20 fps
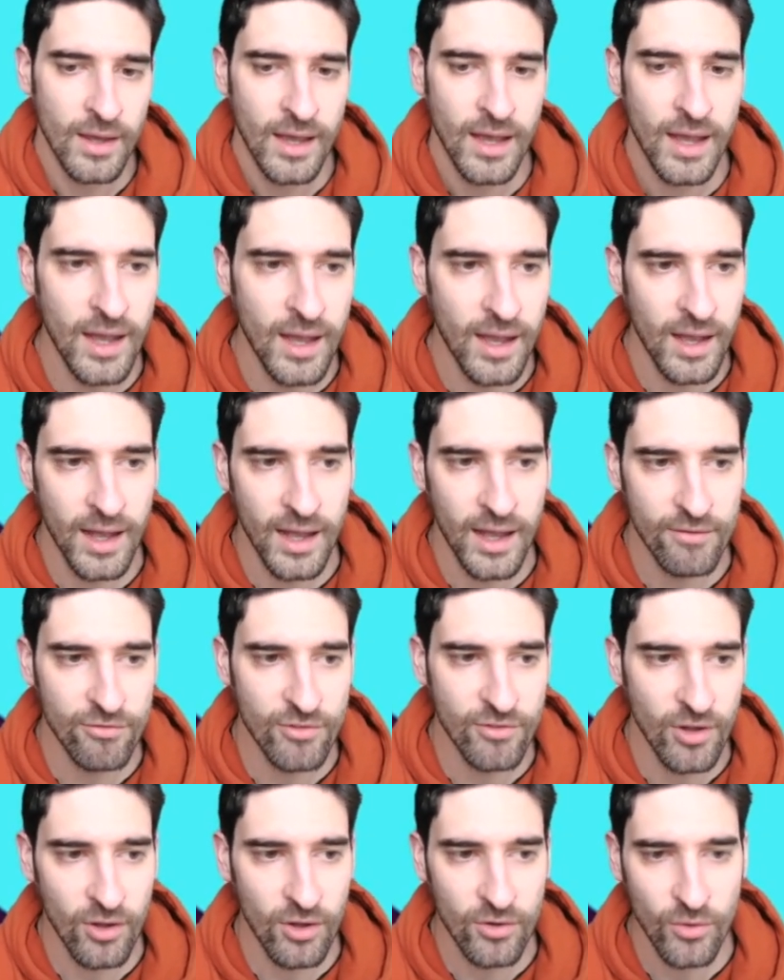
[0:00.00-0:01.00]
I've
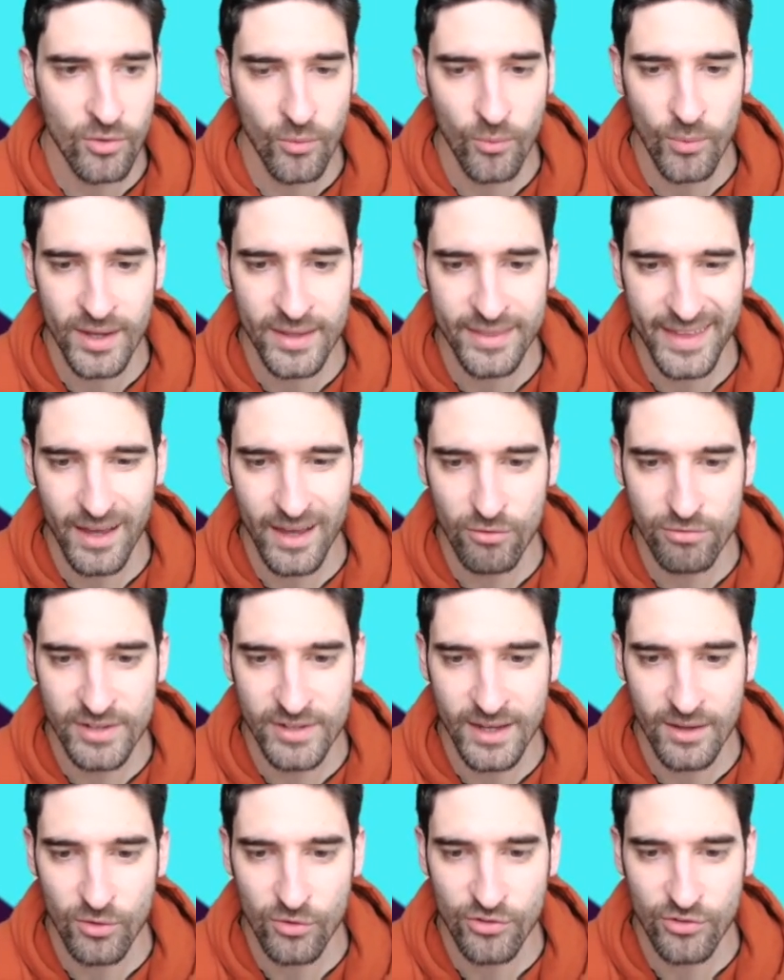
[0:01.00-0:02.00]
gone with Alfie
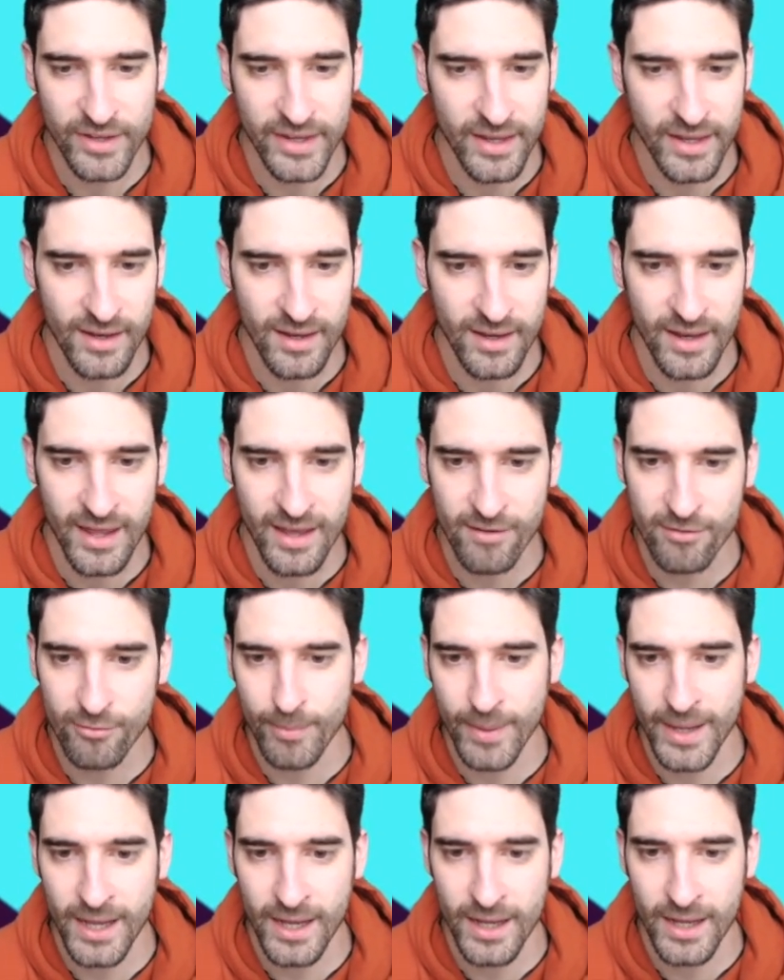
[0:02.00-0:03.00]
Doughty at left
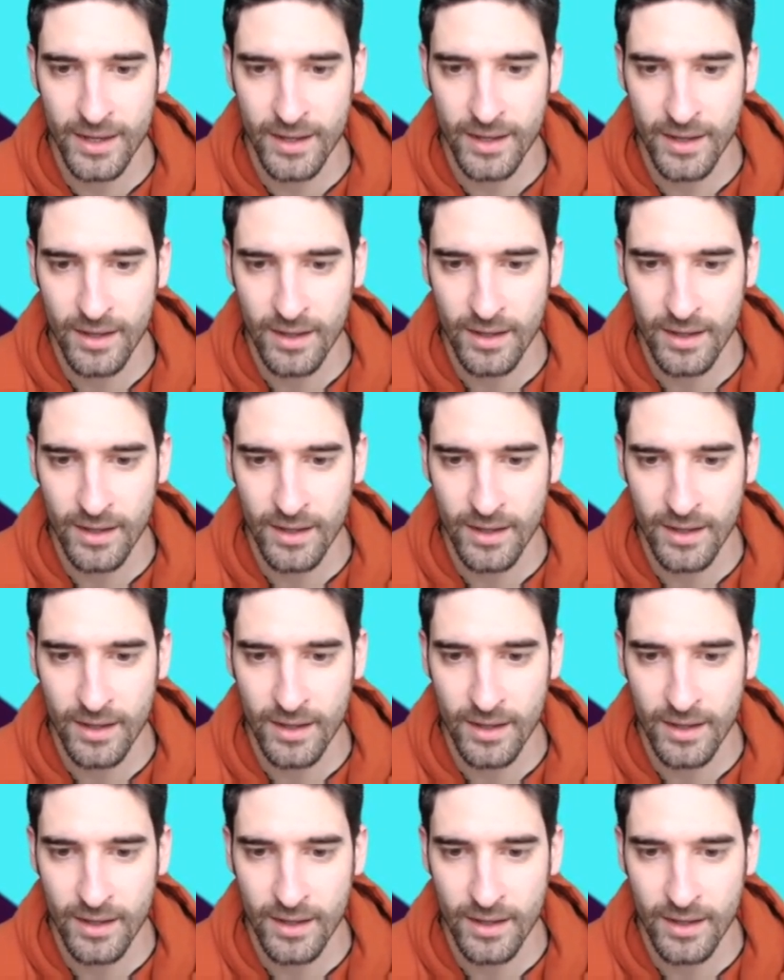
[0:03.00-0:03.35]
back.